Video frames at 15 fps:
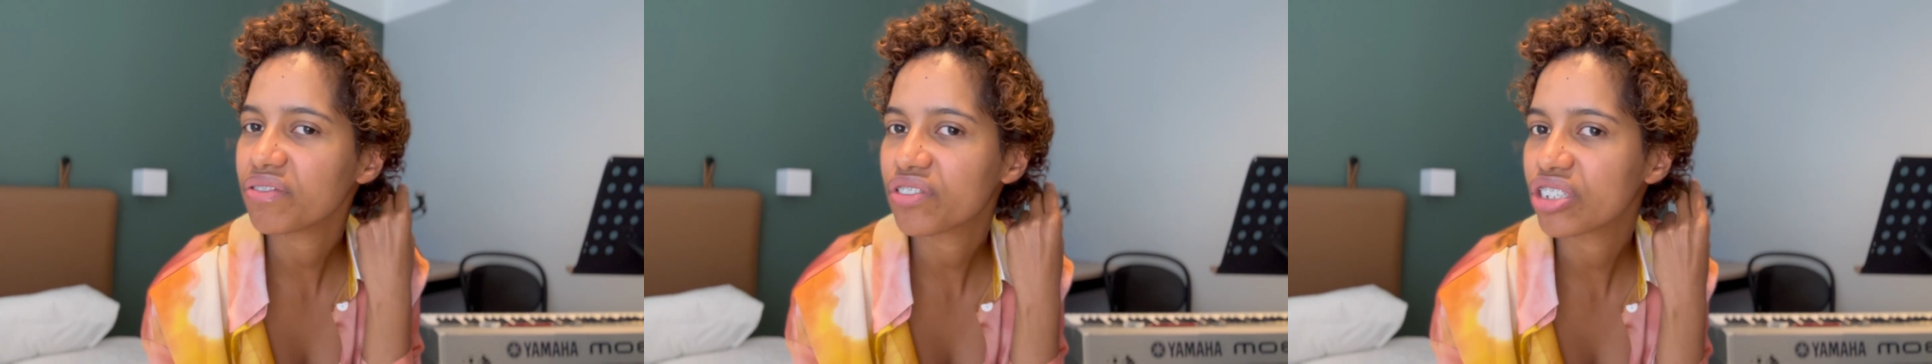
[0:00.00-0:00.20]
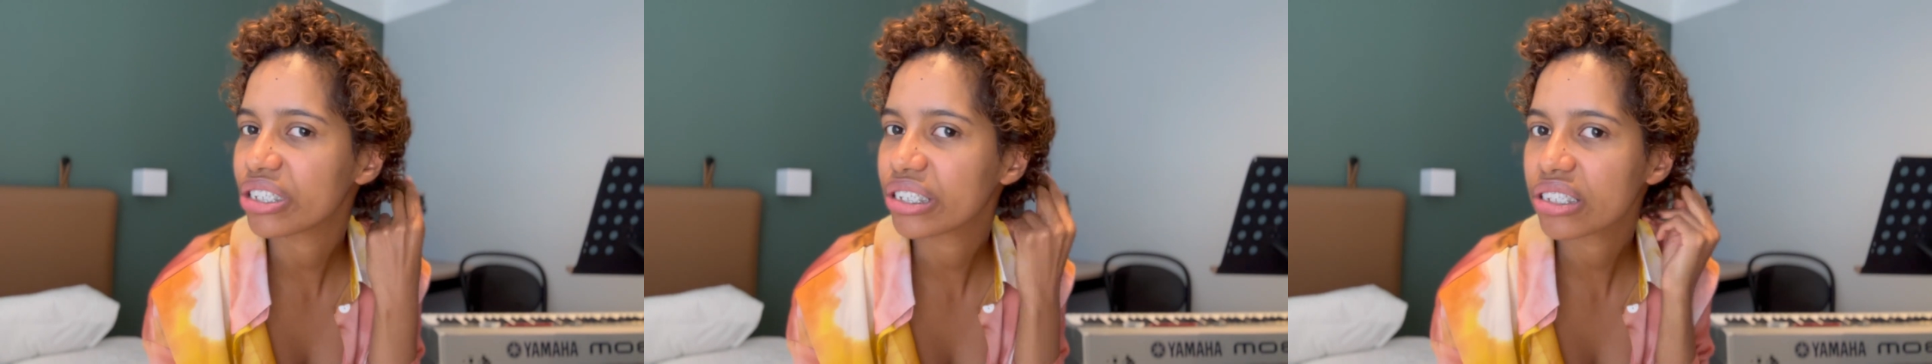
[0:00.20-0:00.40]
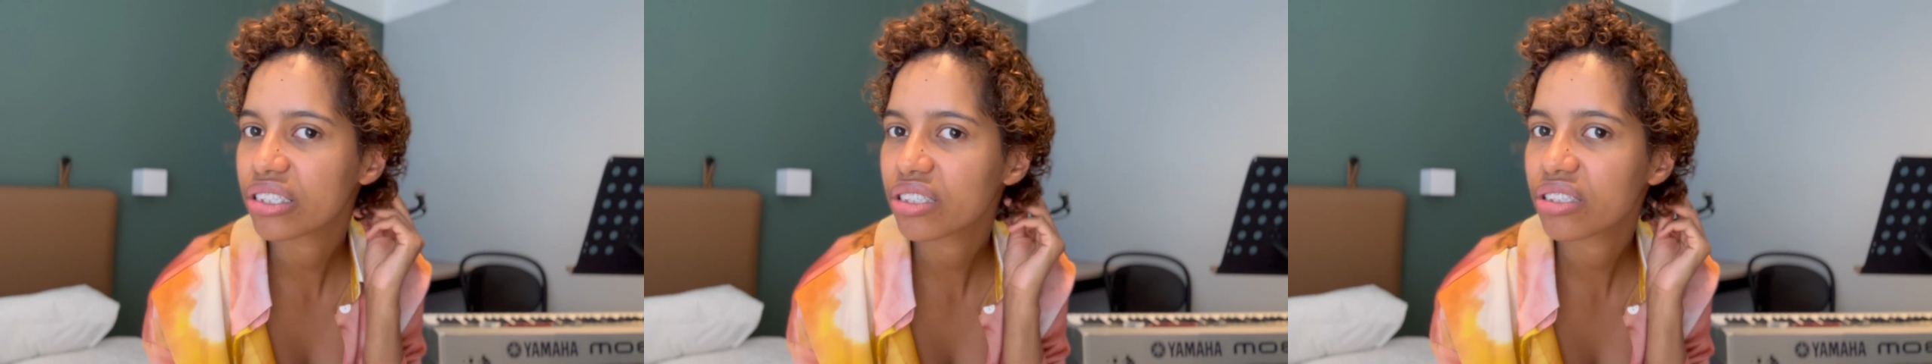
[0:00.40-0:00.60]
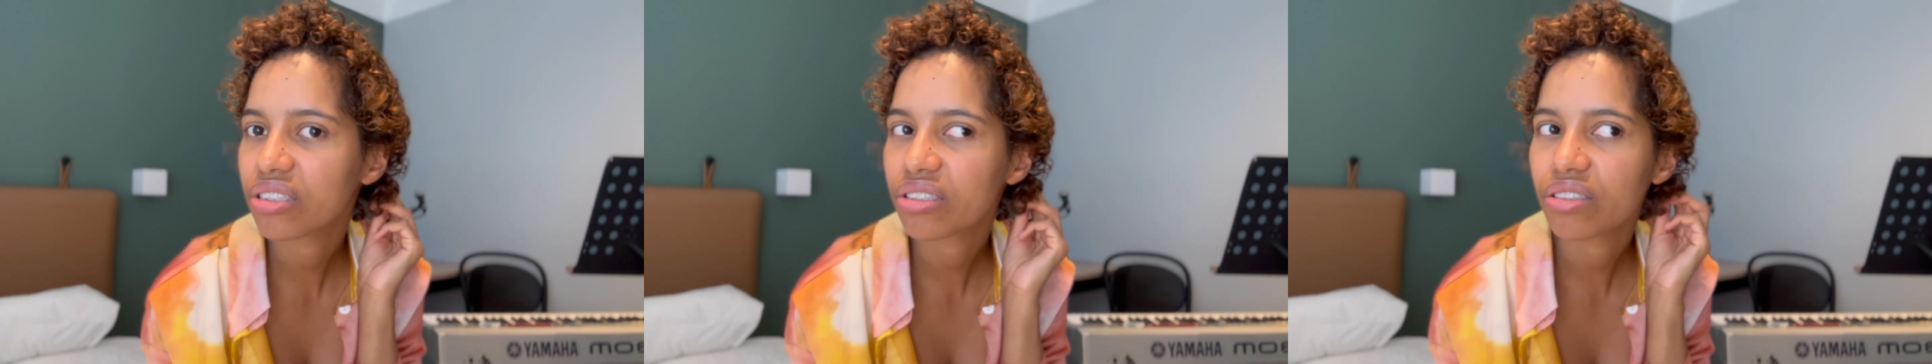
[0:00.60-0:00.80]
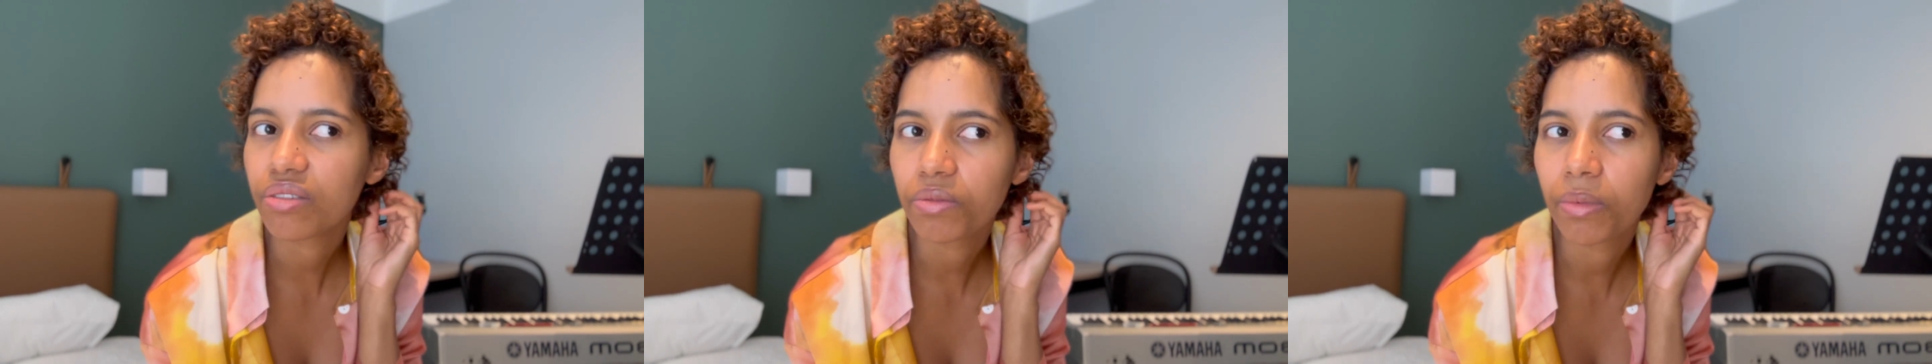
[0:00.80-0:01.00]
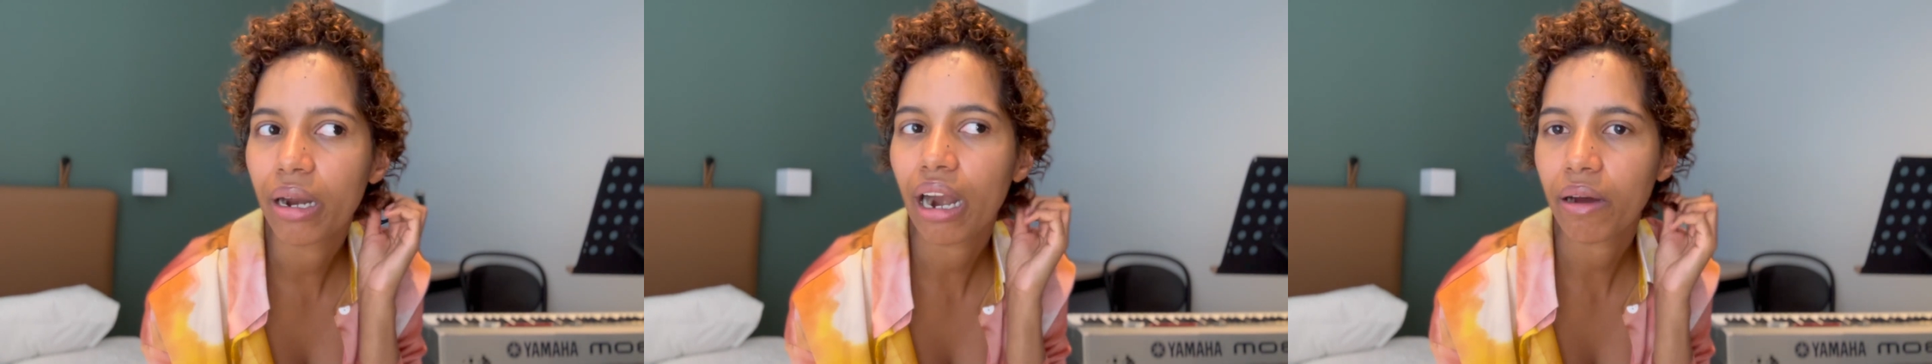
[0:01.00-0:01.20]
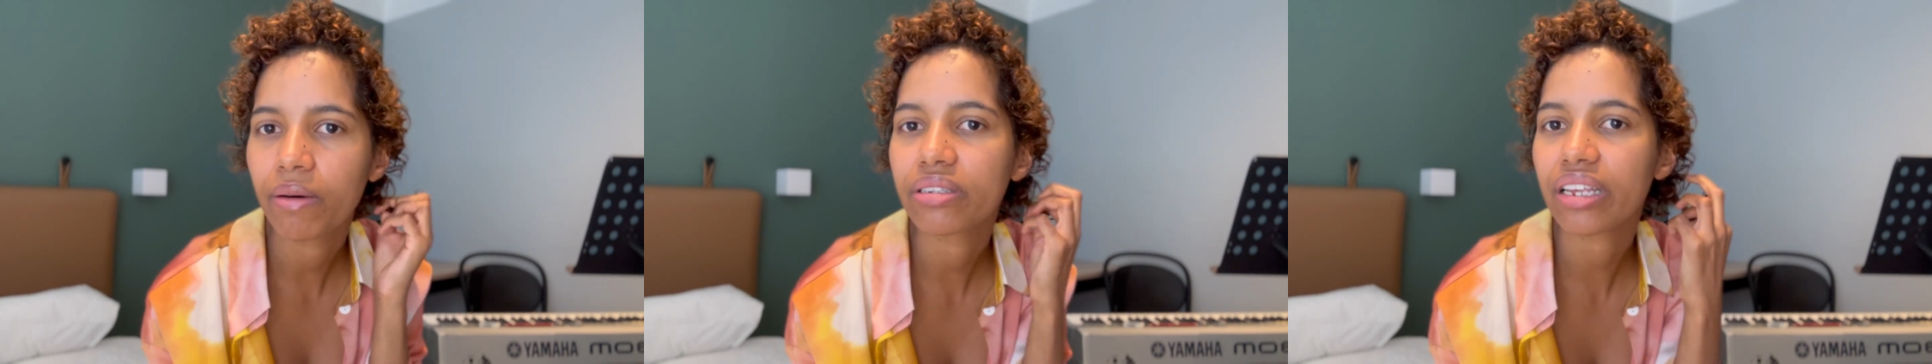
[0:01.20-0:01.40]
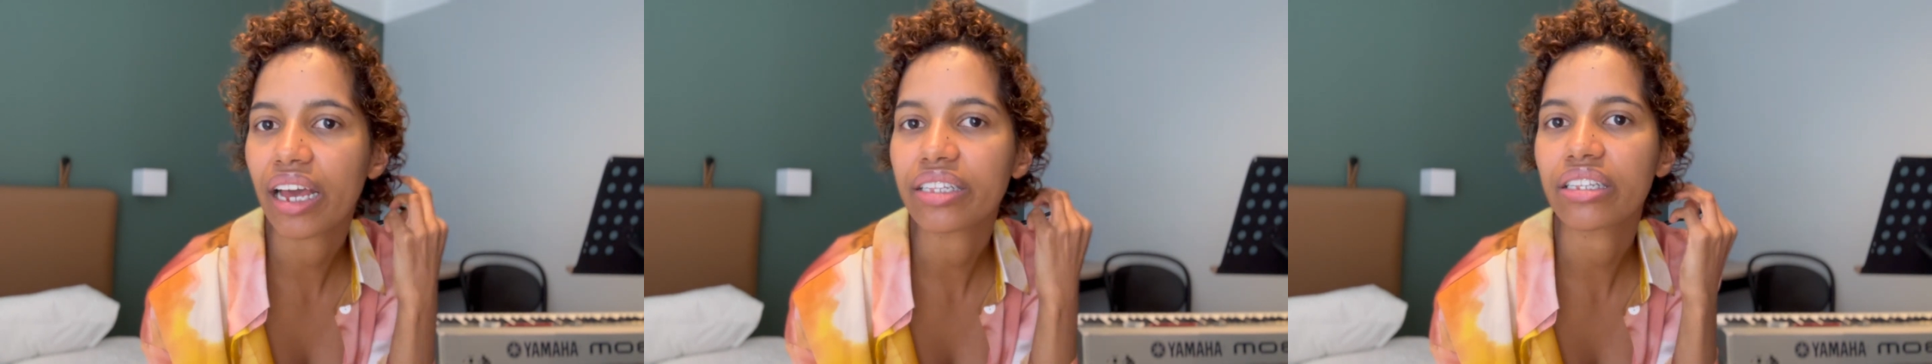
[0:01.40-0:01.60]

just where I was at.